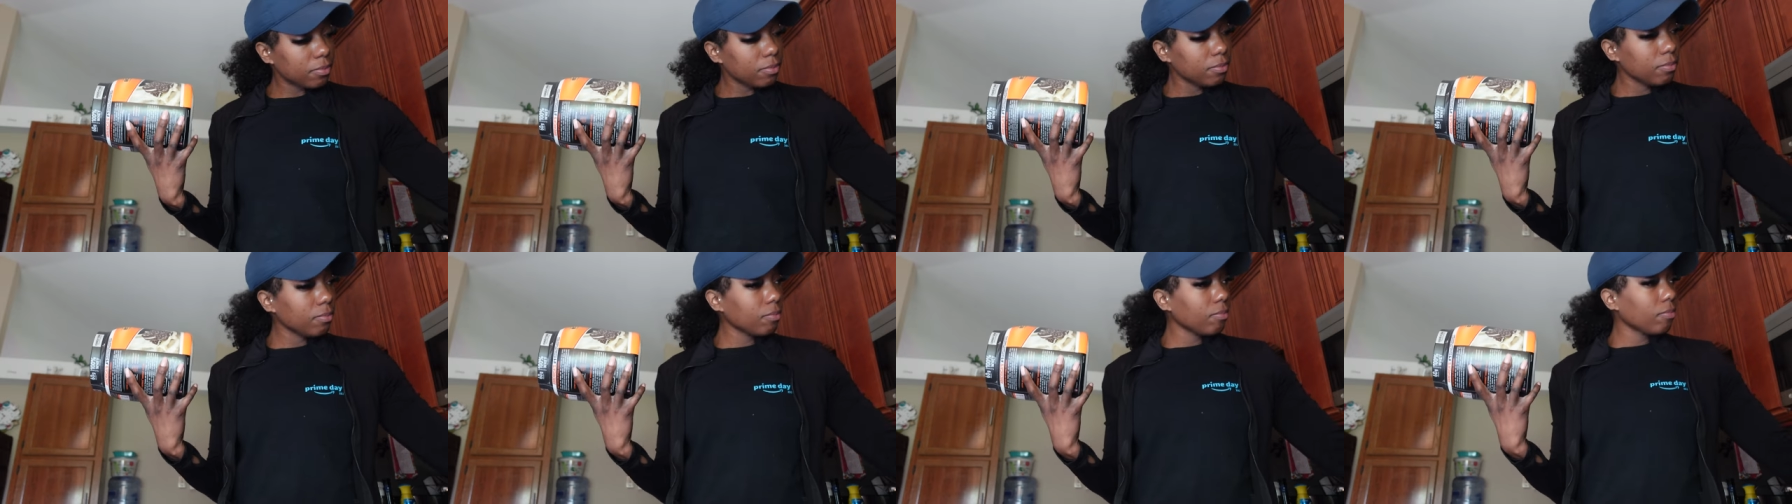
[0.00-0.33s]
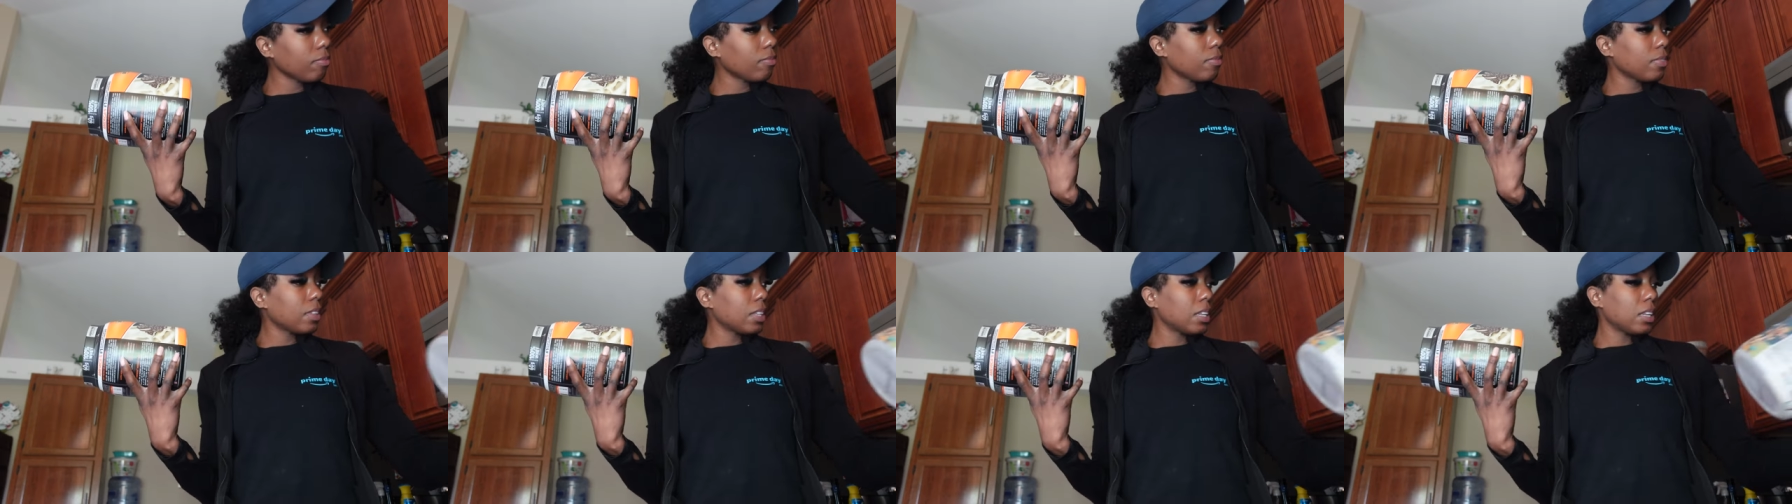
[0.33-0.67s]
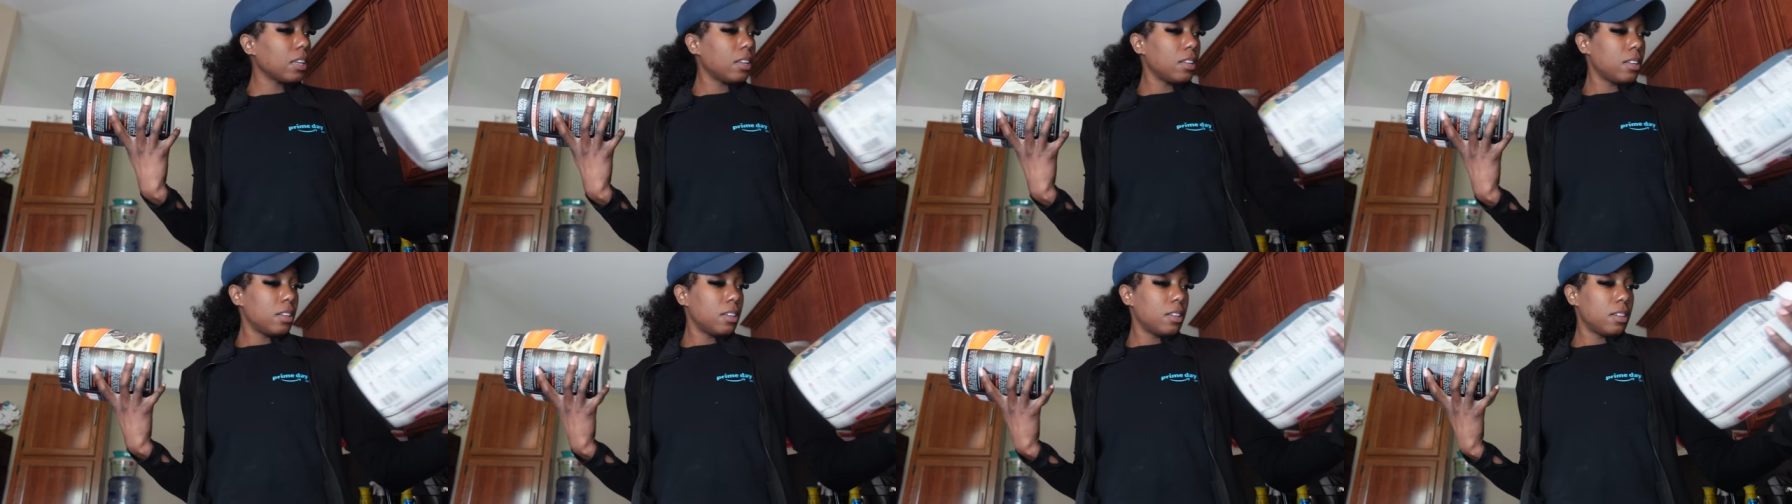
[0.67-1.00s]
Let
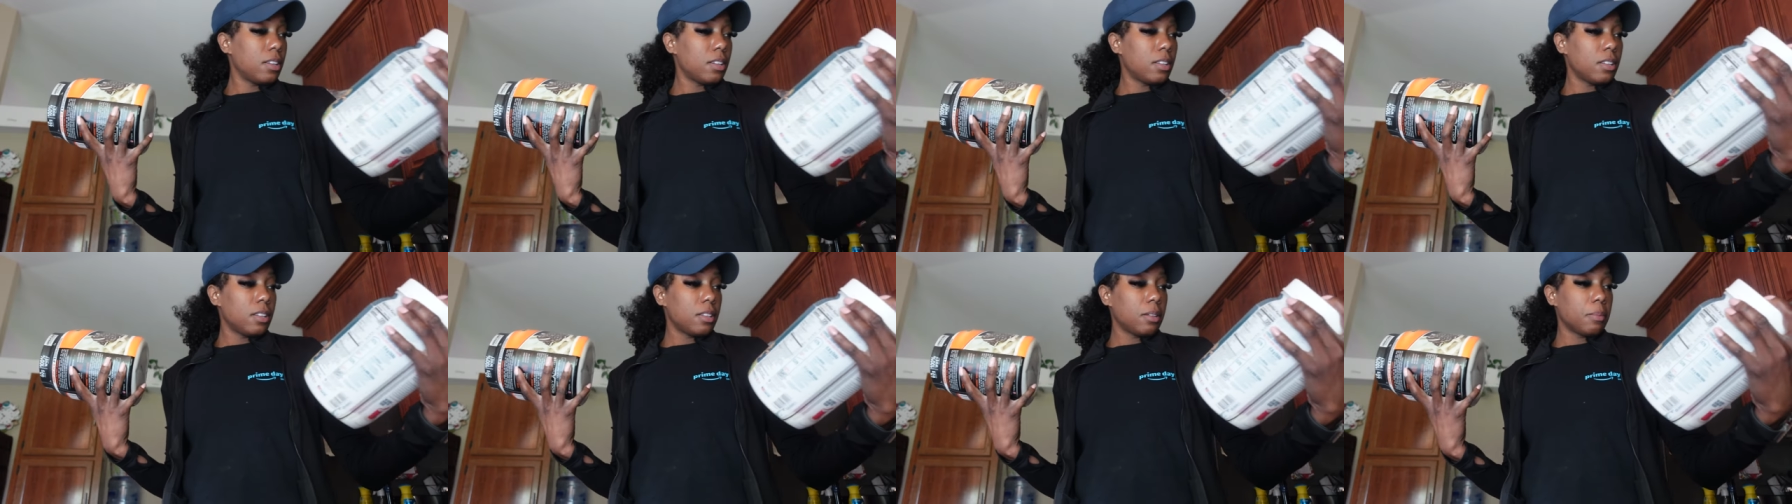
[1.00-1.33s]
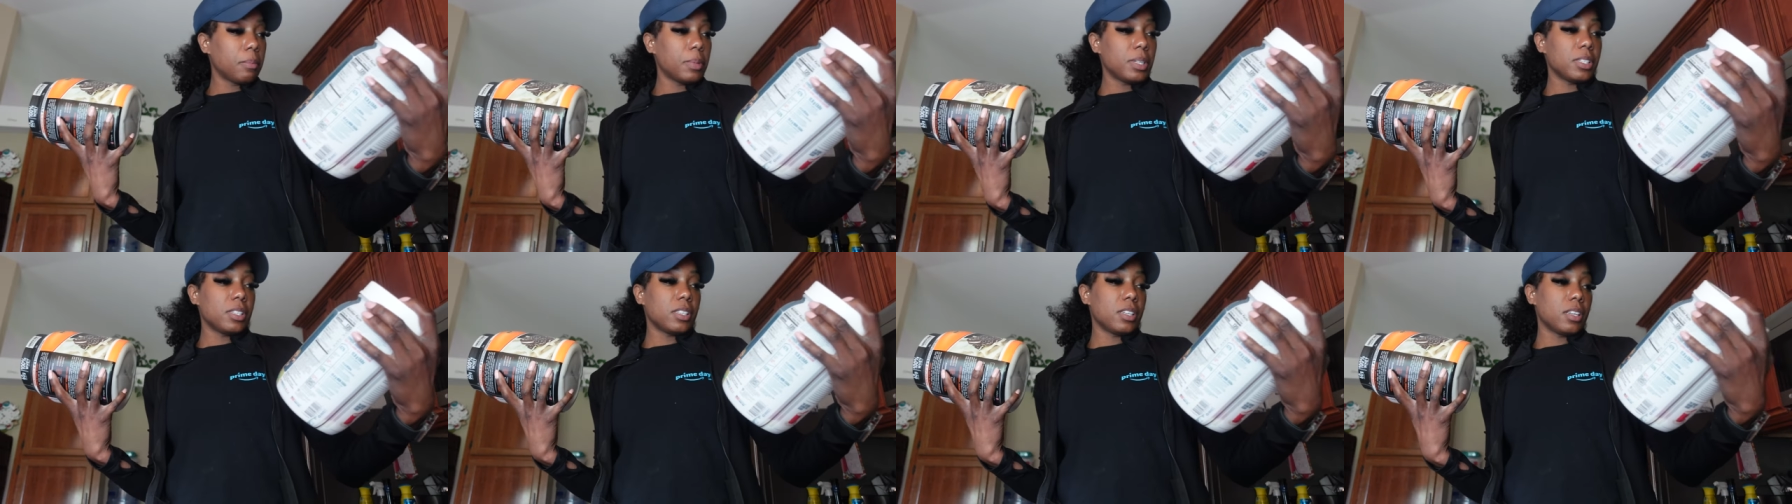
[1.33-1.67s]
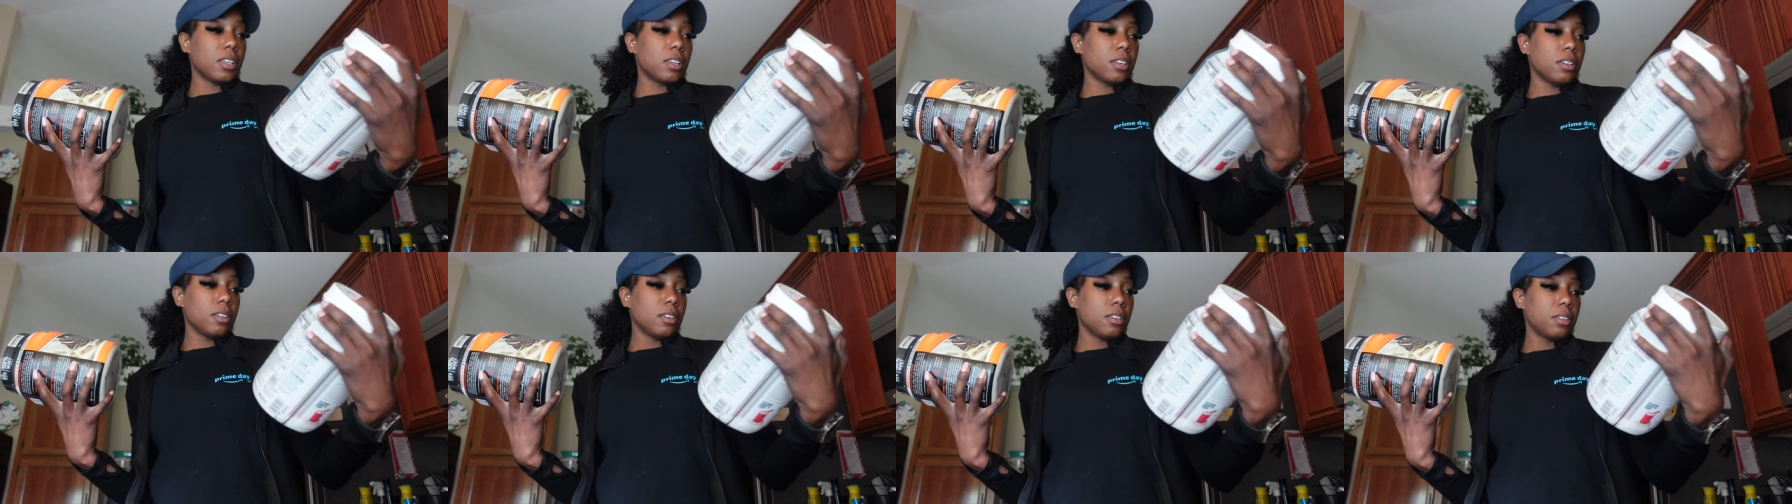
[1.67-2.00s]
me
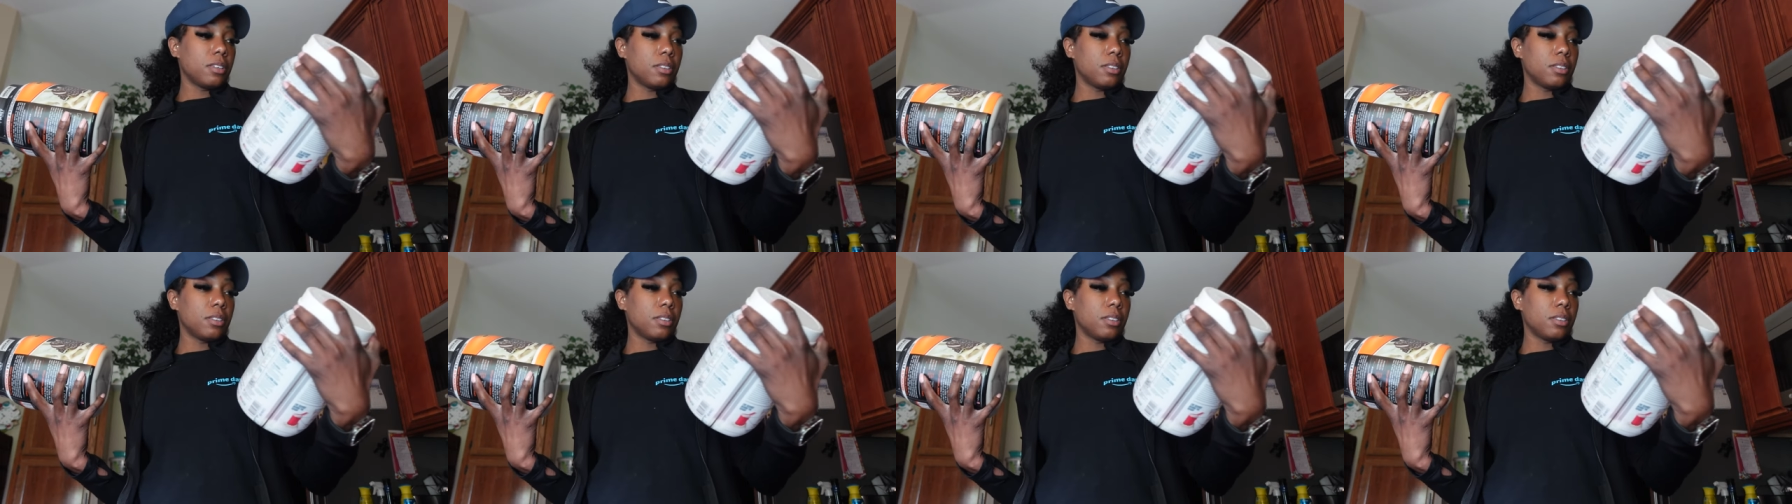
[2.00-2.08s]
see.